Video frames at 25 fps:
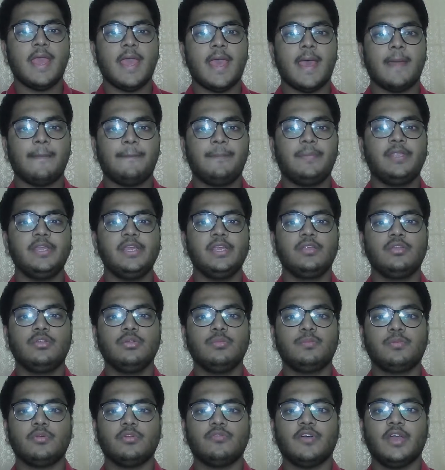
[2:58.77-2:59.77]
Haptic
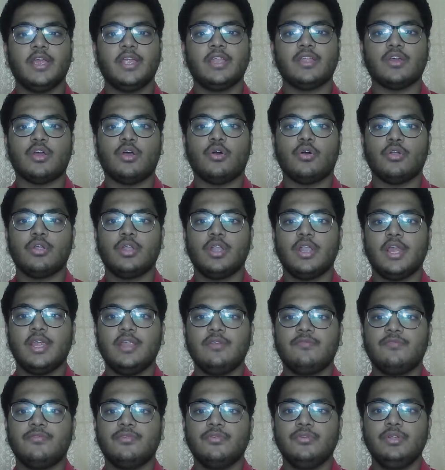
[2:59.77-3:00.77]
to provide
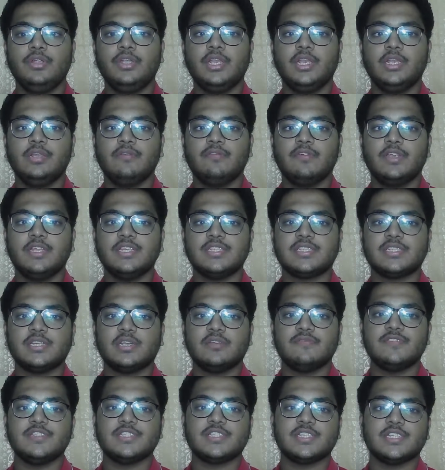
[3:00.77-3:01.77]
online food delivery
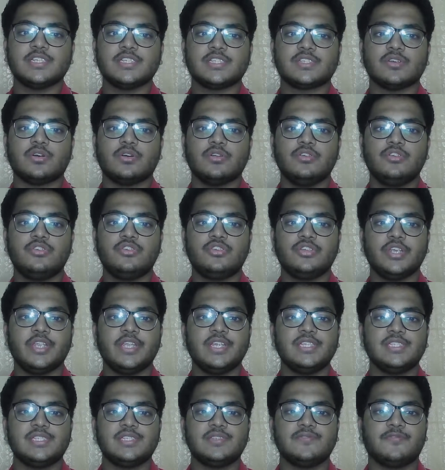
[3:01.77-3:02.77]
services on
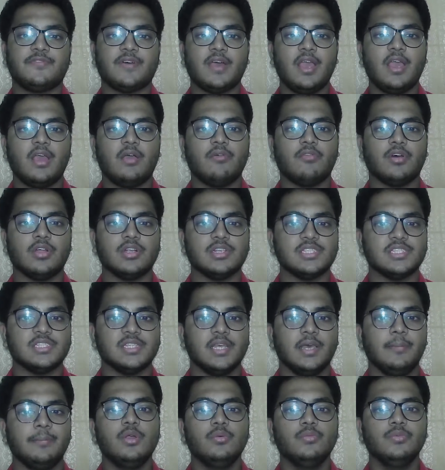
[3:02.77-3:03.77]
trains via
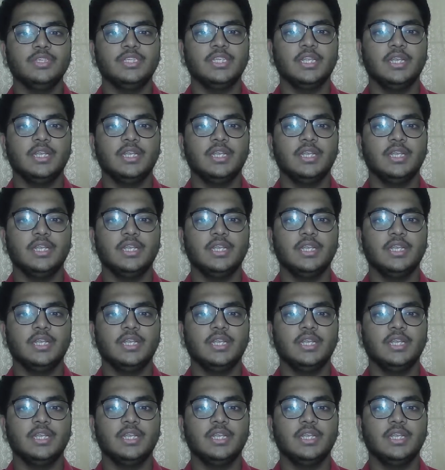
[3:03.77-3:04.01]
WhatsApp. With the